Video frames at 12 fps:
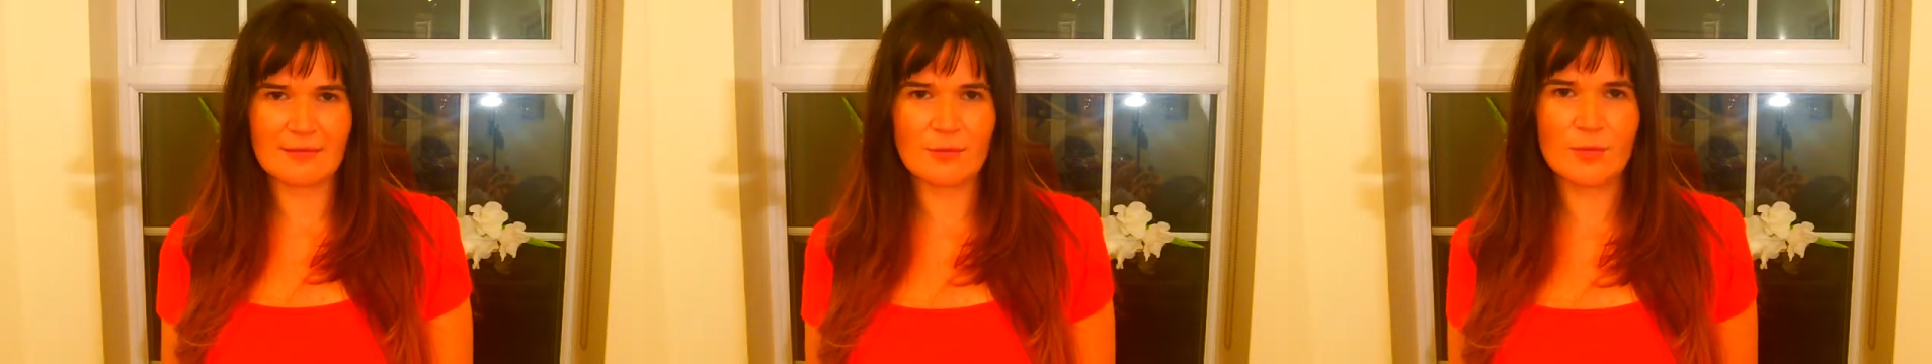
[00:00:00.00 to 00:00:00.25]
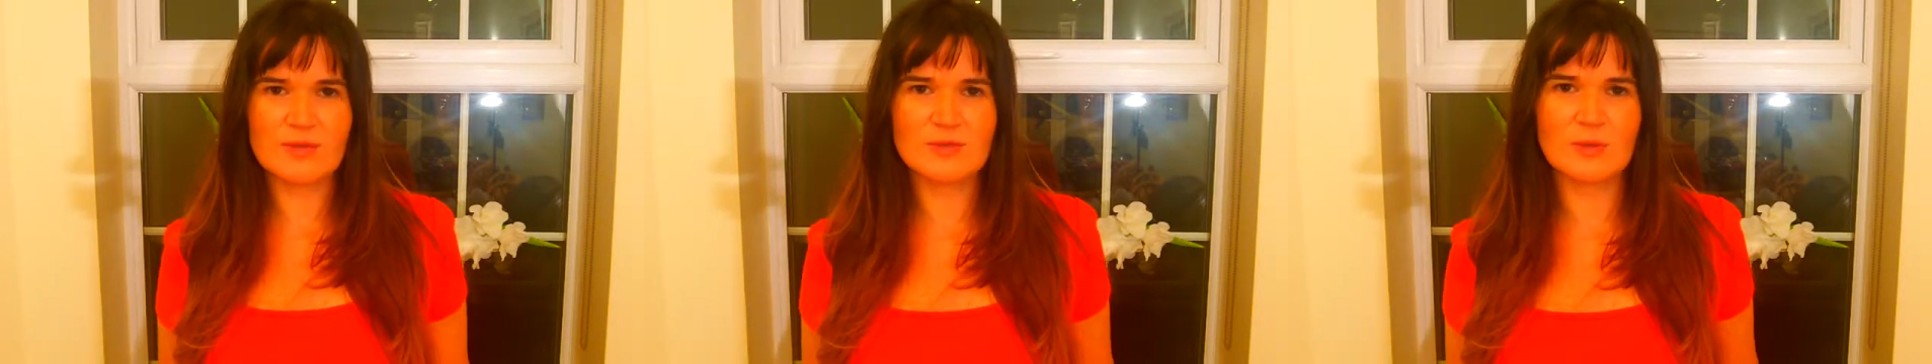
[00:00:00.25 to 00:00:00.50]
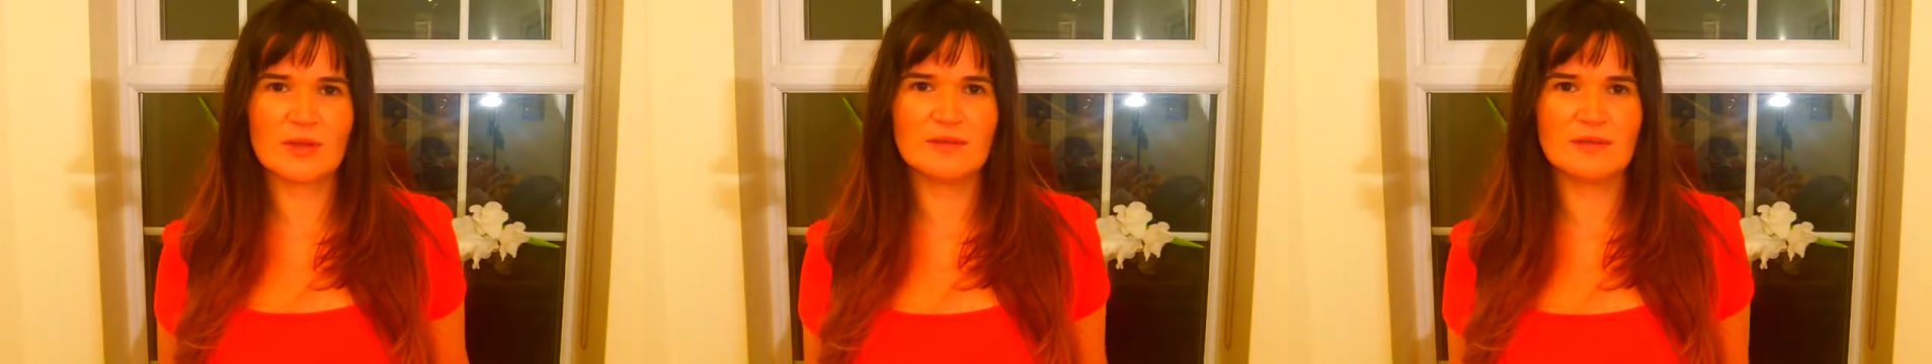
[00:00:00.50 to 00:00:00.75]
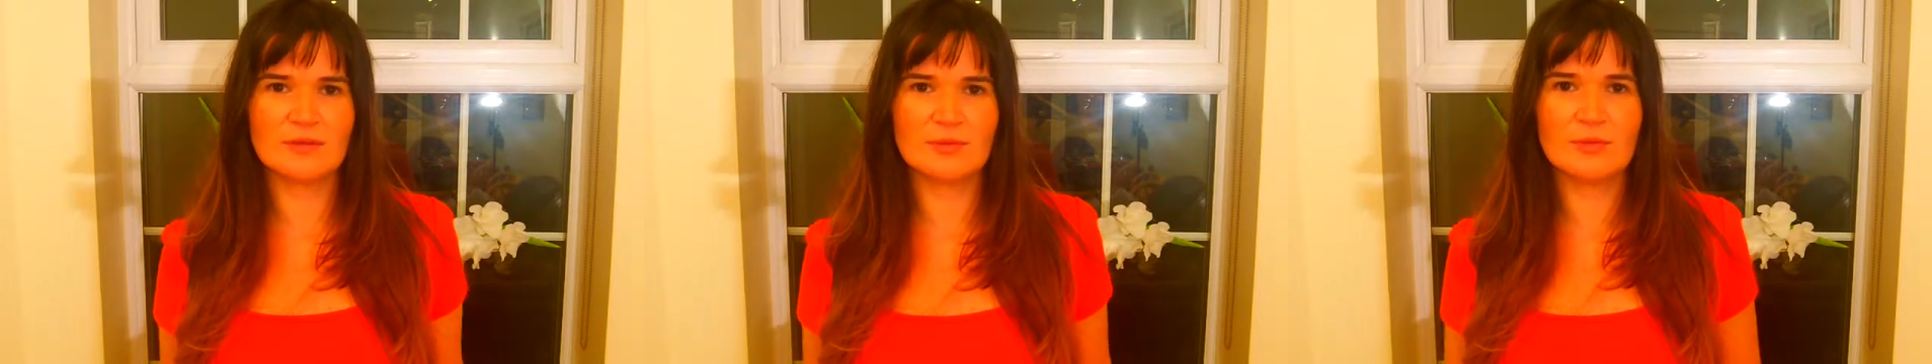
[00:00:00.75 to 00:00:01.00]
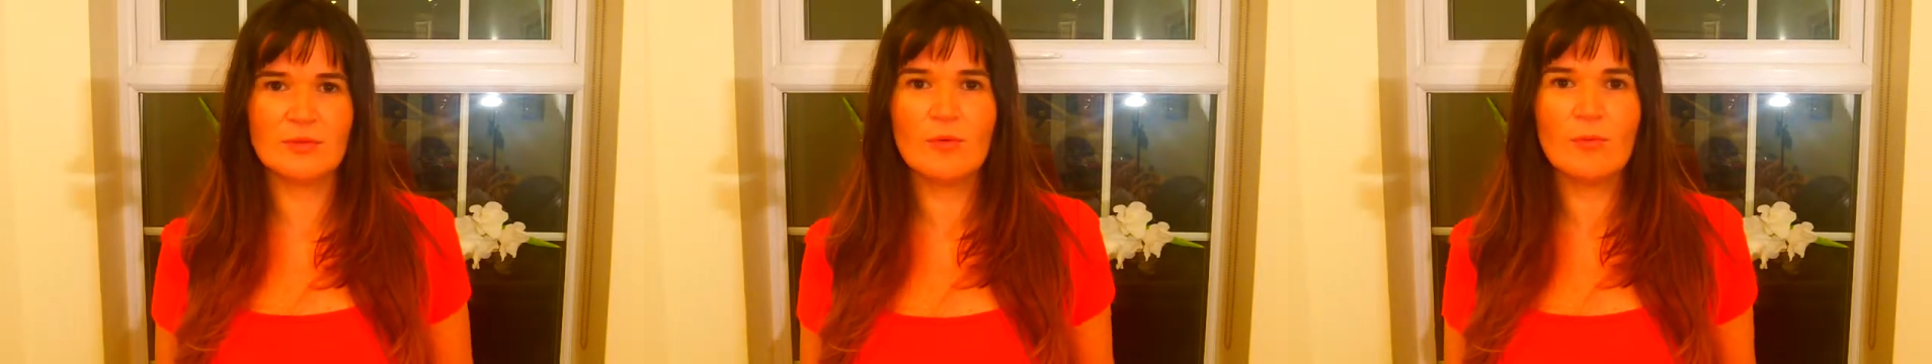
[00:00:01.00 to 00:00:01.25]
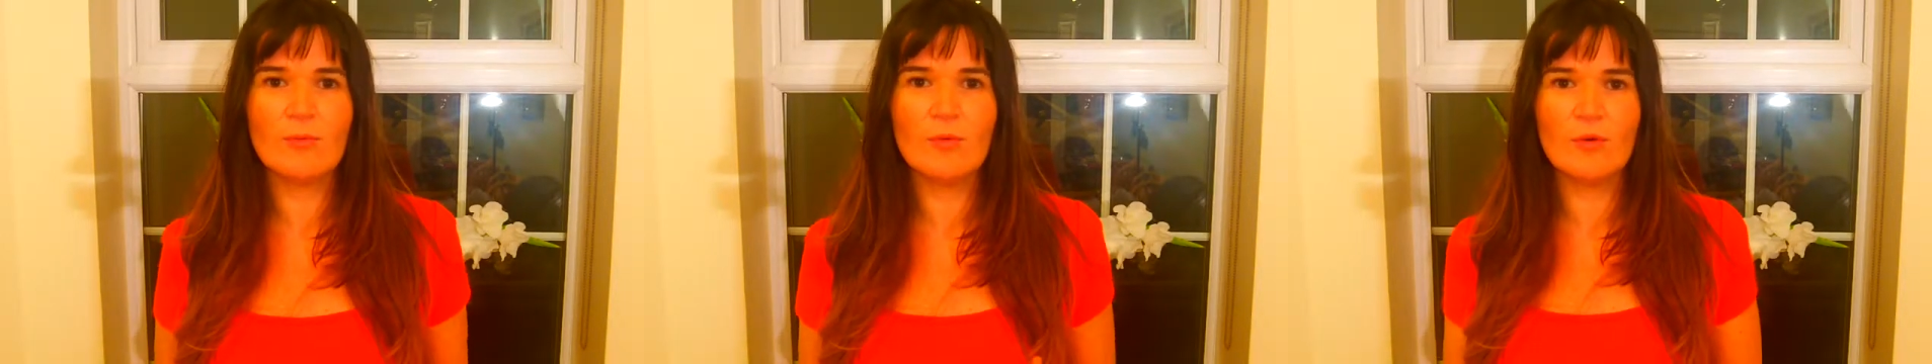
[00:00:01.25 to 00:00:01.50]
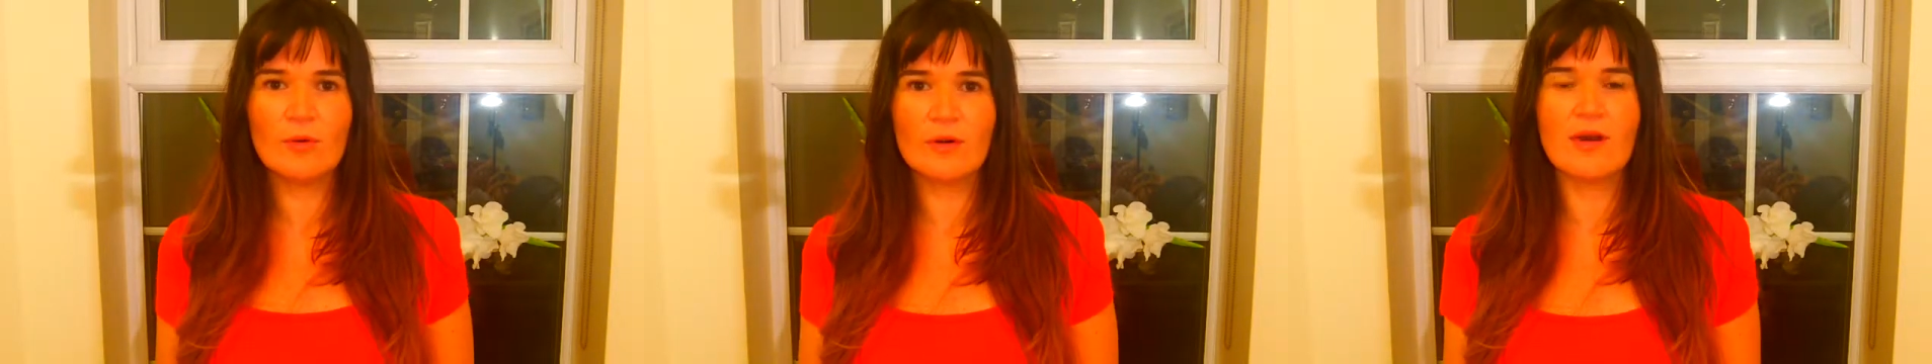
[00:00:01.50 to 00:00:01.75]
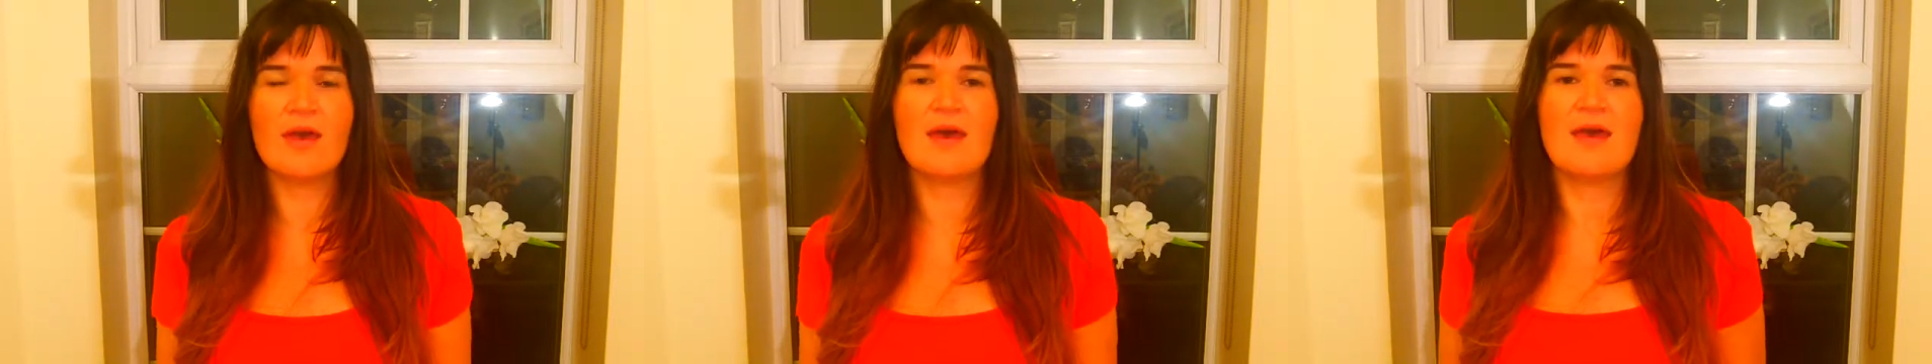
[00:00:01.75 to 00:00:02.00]
I've always wanted to know
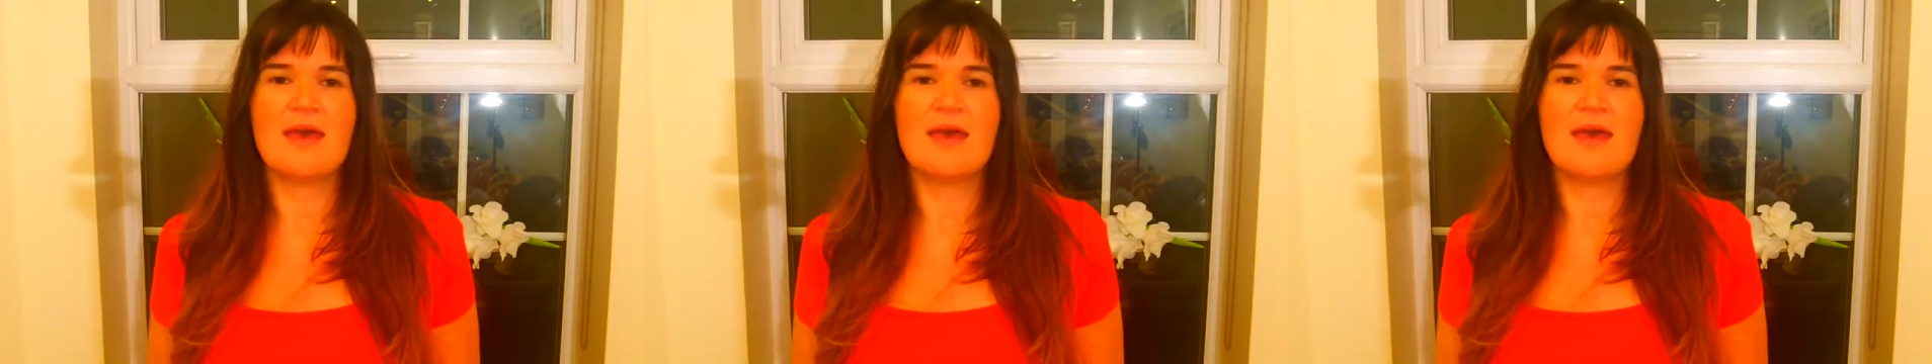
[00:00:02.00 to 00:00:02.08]
more